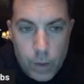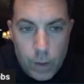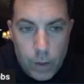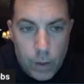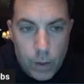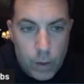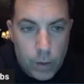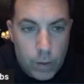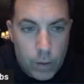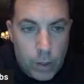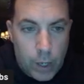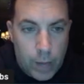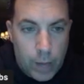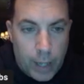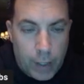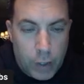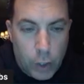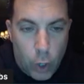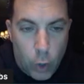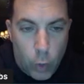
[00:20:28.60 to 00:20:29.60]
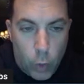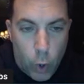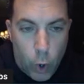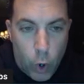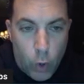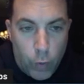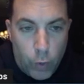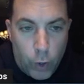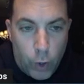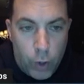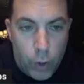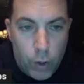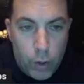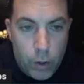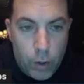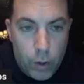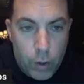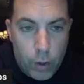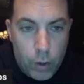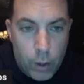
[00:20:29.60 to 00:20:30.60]
Okay, and that's our rover
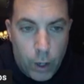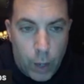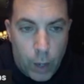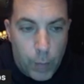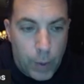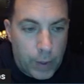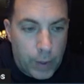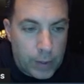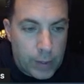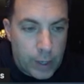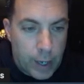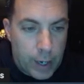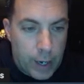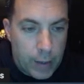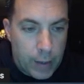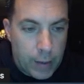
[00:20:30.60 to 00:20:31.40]
up on the tight end.